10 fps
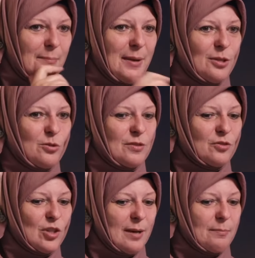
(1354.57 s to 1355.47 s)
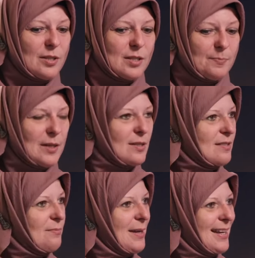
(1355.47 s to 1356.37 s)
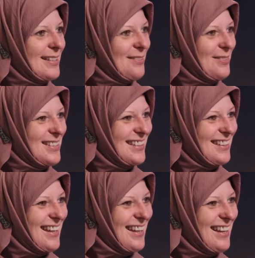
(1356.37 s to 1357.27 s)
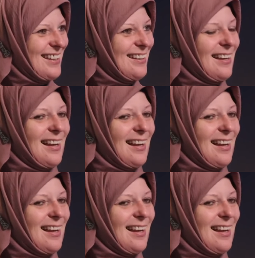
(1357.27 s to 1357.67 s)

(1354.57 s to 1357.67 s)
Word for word: I met Yusuf Chambers because of my activity there.